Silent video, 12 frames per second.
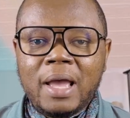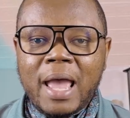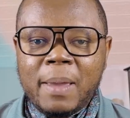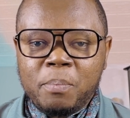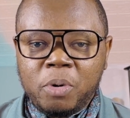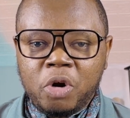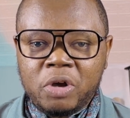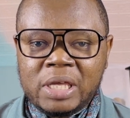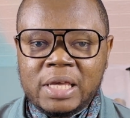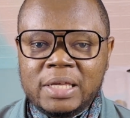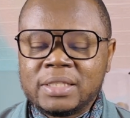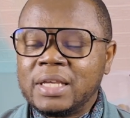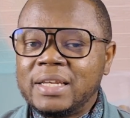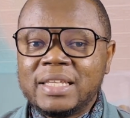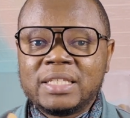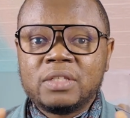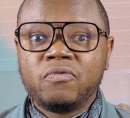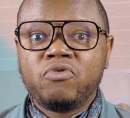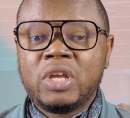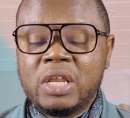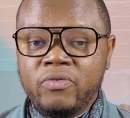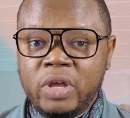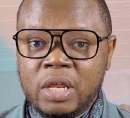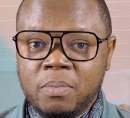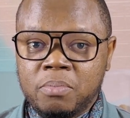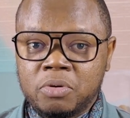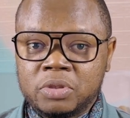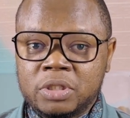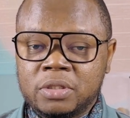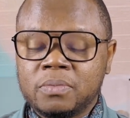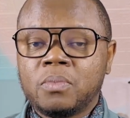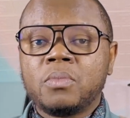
employees. This is really, really important.